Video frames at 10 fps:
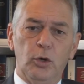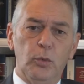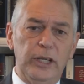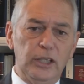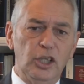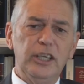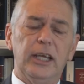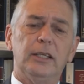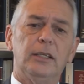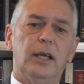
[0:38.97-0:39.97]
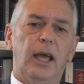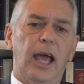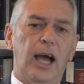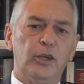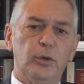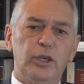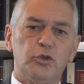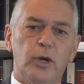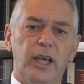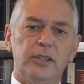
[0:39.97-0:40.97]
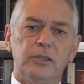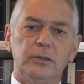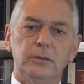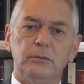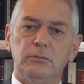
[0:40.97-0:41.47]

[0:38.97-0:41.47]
We look at how you're addressed,